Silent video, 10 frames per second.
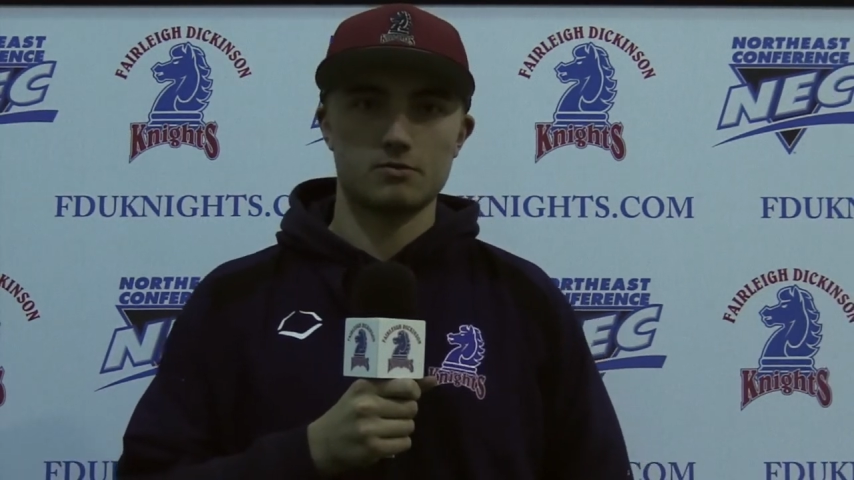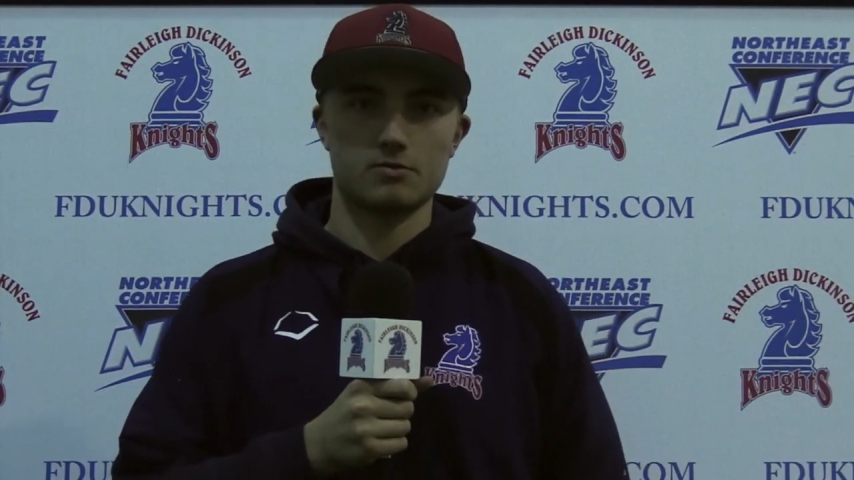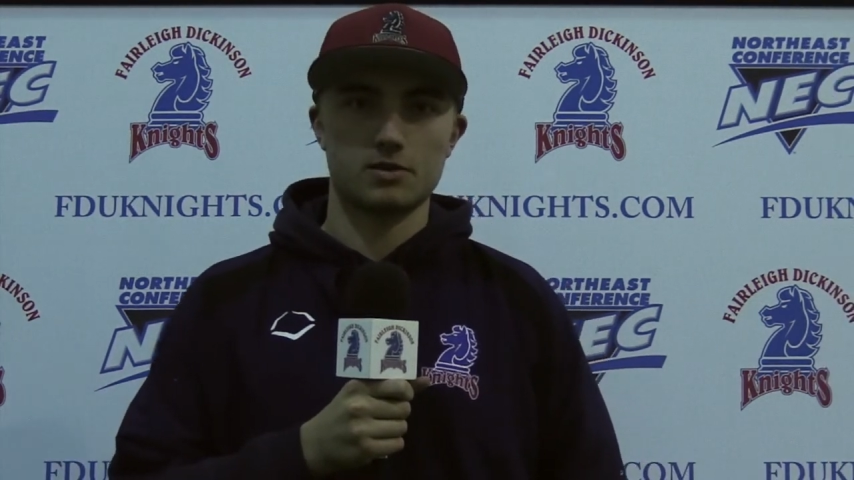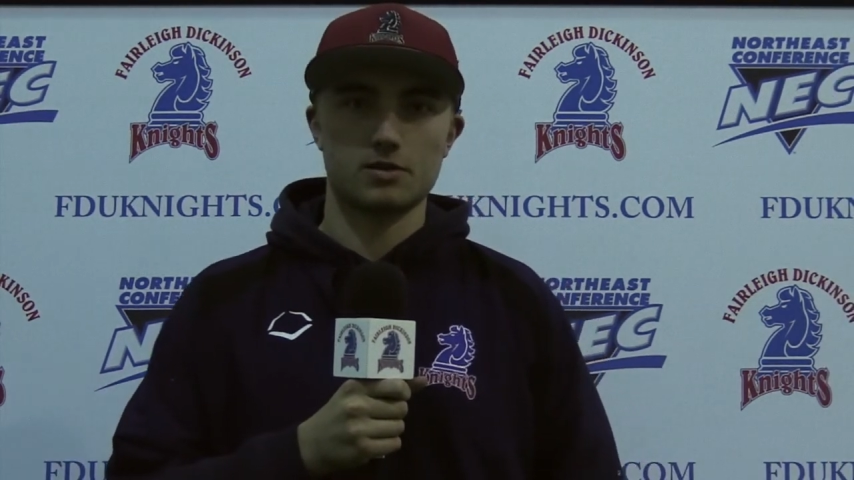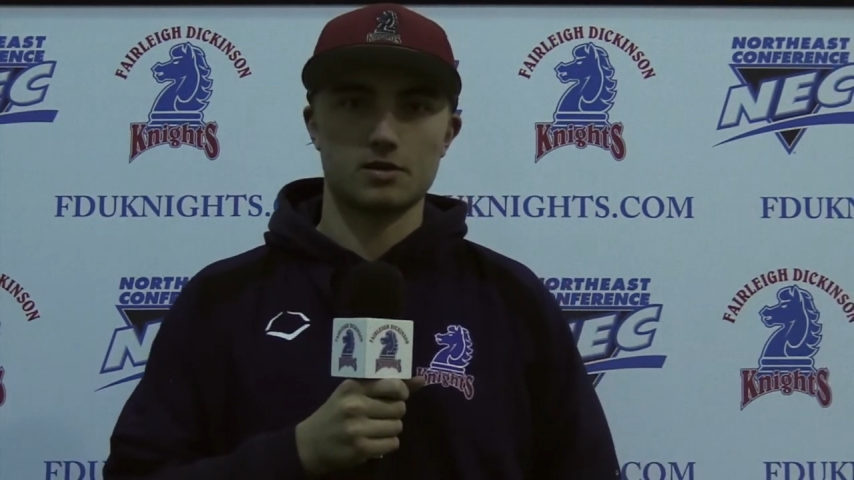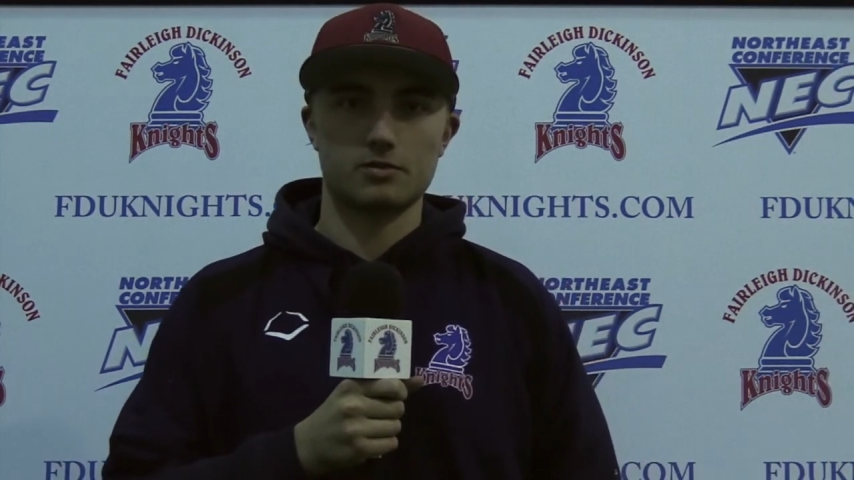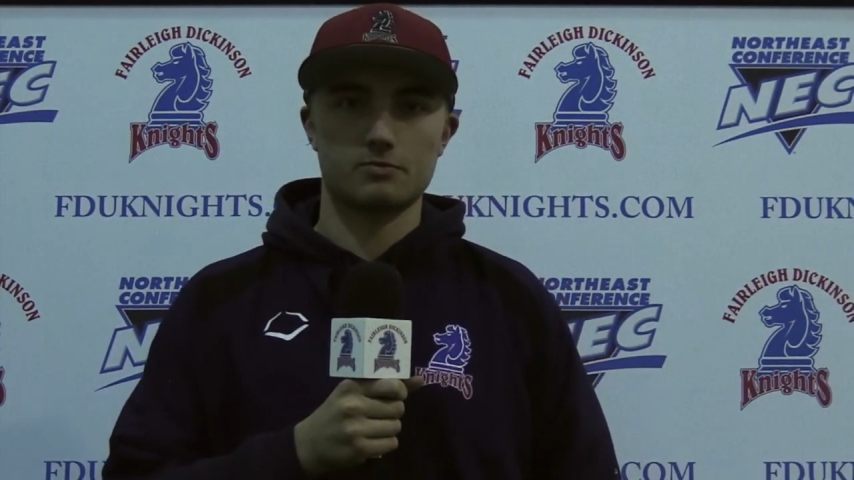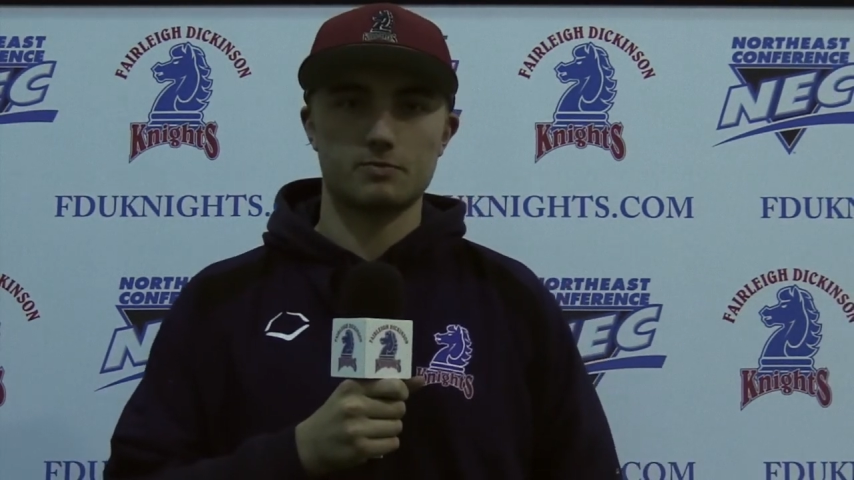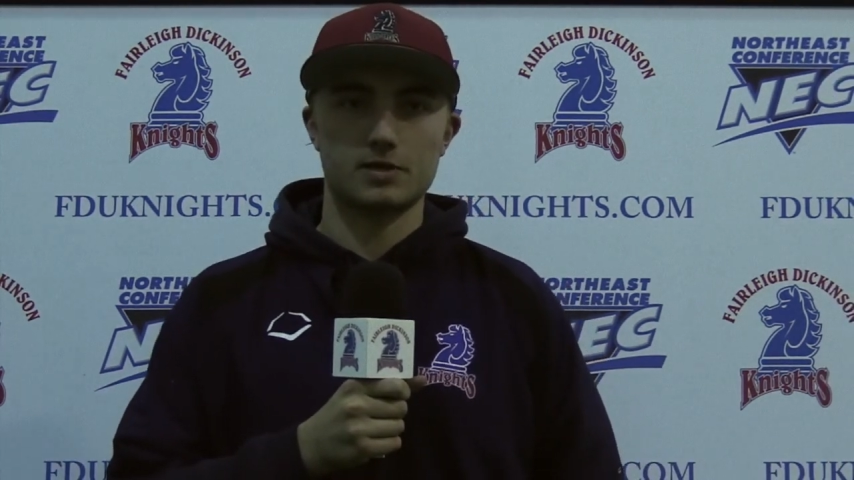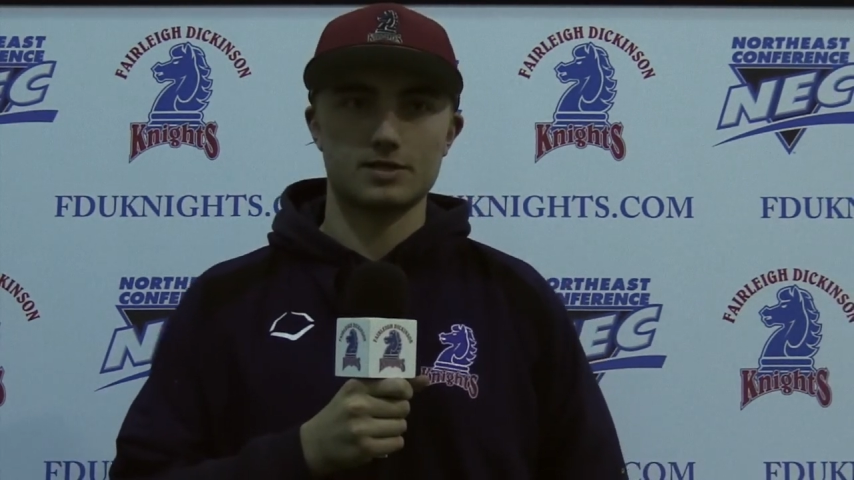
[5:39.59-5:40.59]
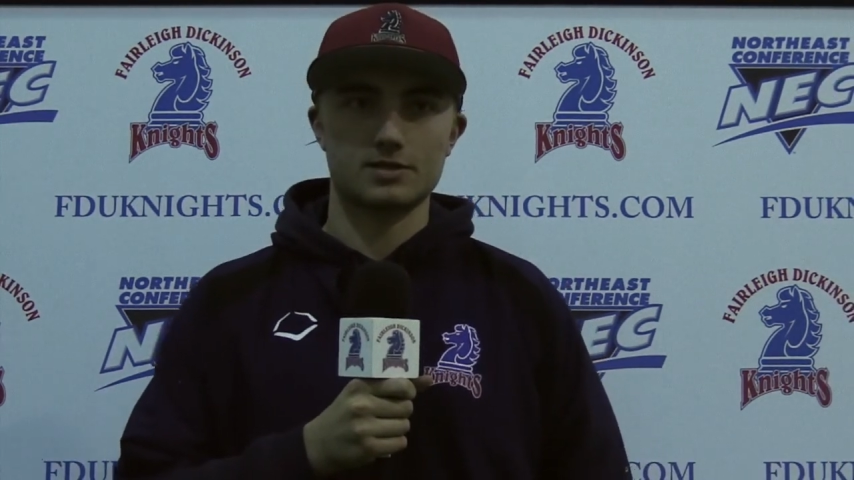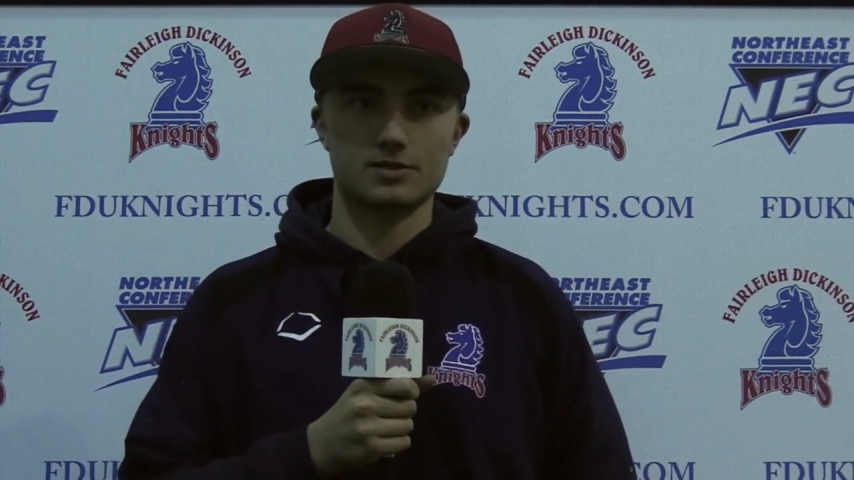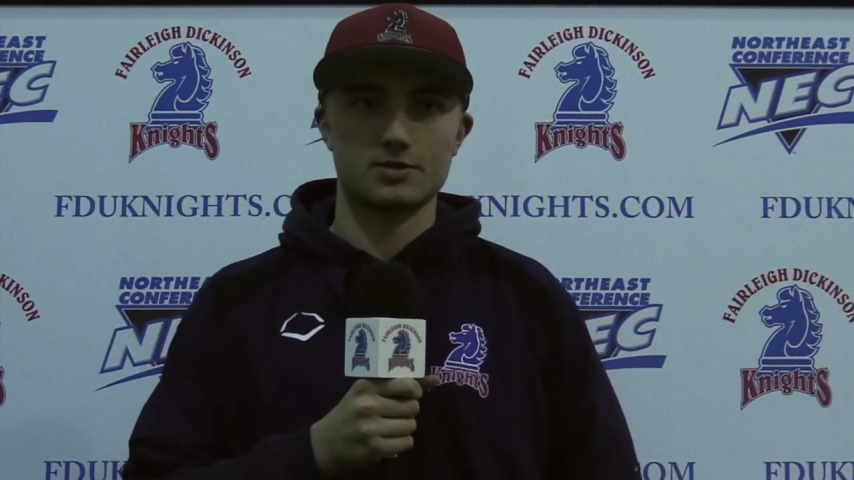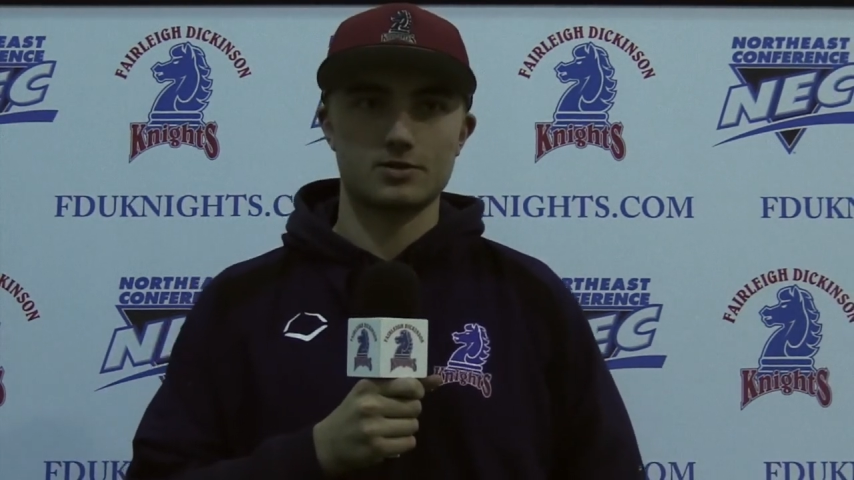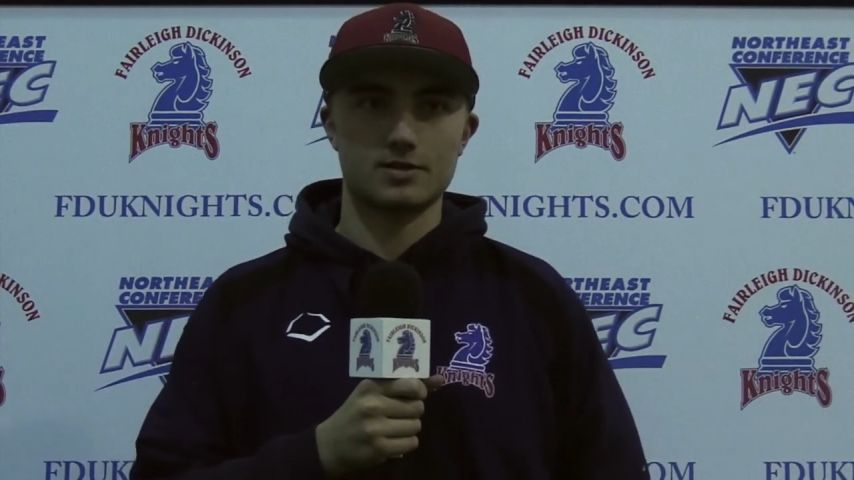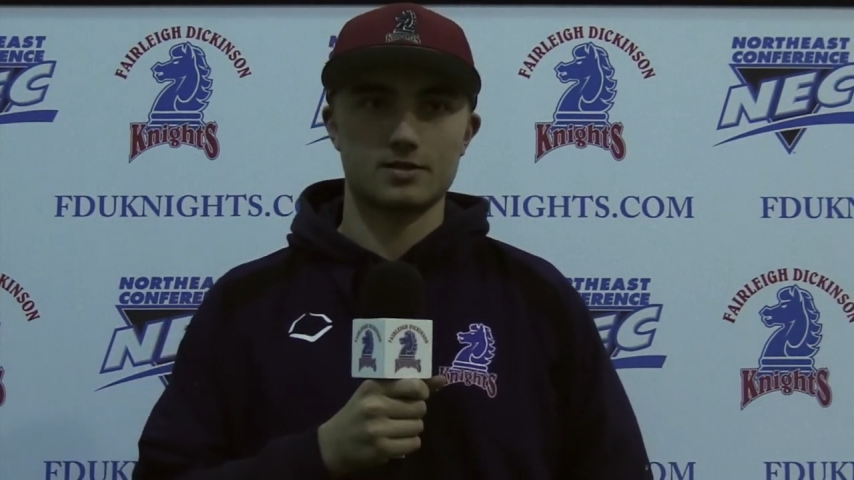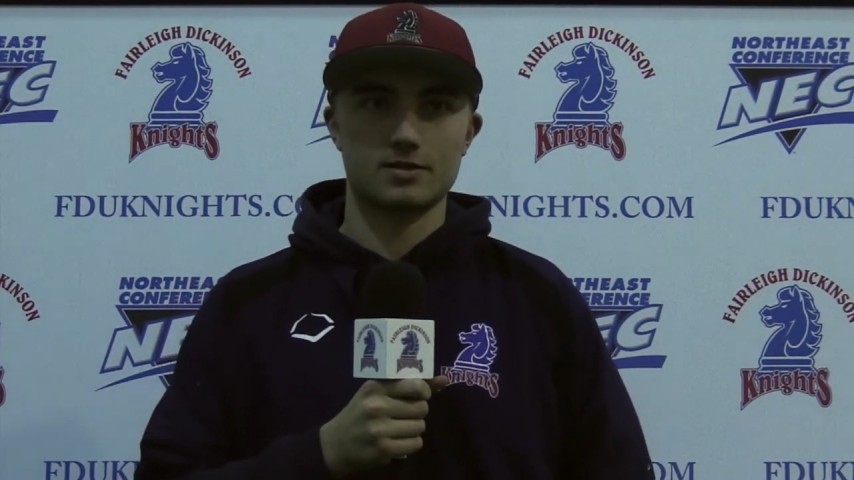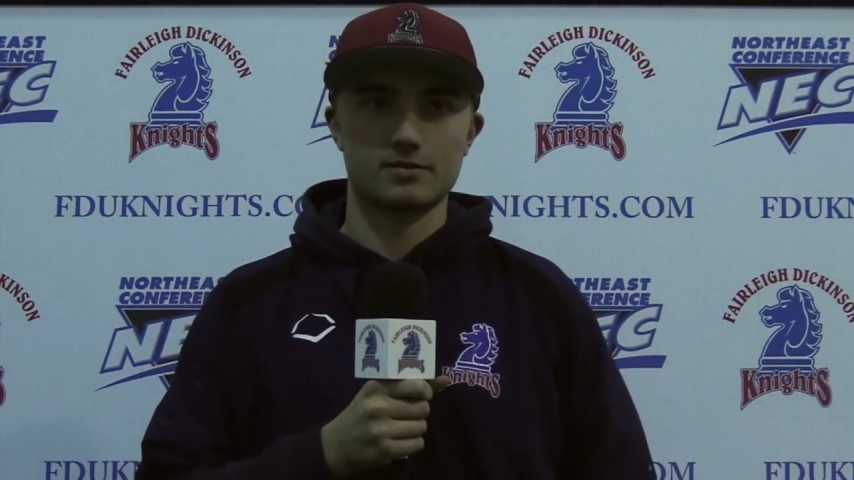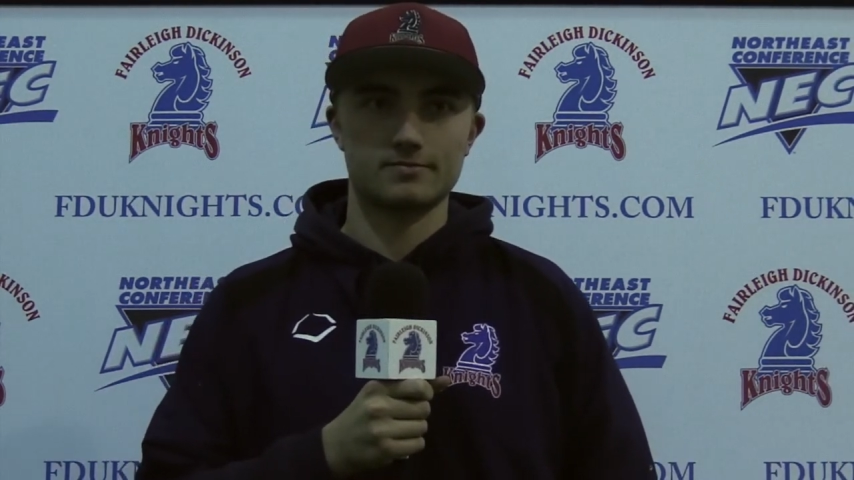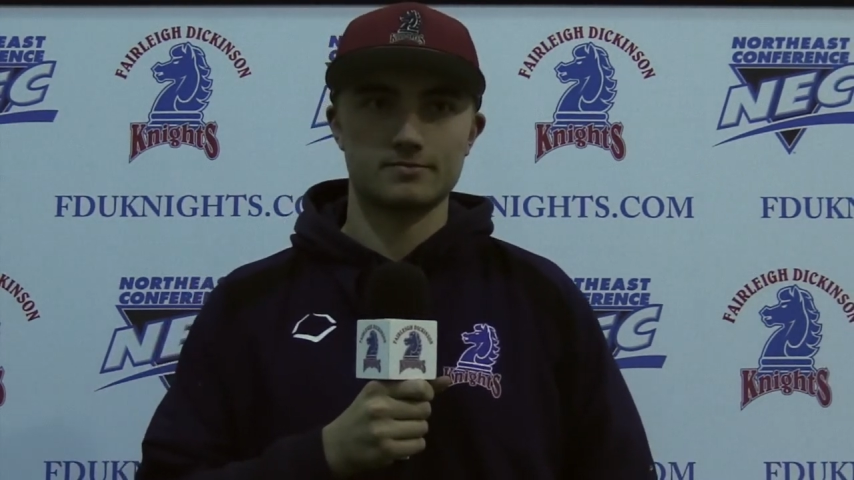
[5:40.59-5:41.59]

with the uh, bases loaded and the